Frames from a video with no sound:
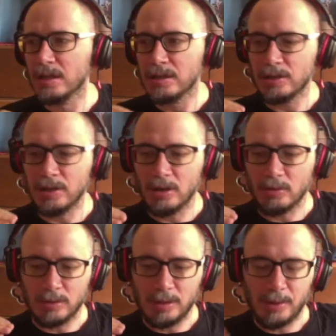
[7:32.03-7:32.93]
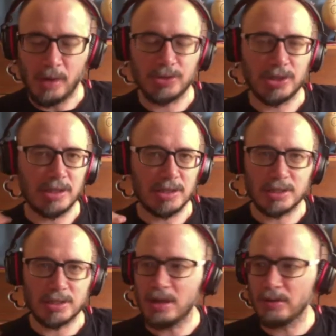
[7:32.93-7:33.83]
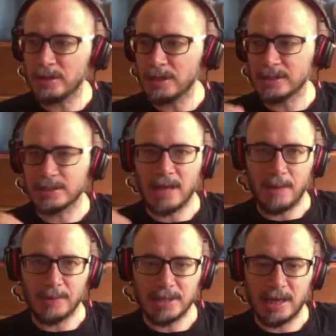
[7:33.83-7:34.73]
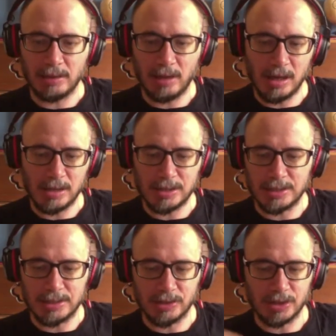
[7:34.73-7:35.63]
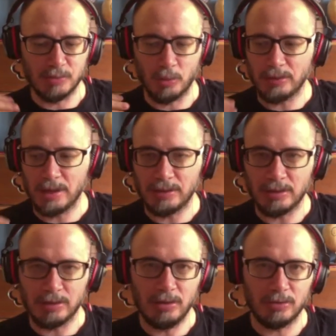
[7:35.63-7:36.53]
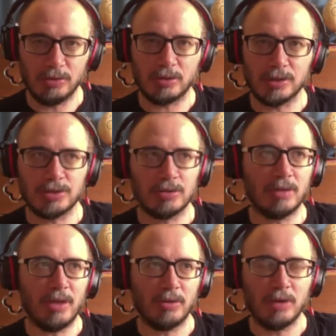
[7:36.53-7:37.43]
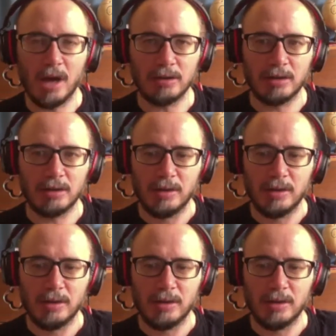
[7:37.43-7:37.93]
you know, poaching, snaring? Is it habitat loss? Is it just more that, you know, you're concerned that they're not,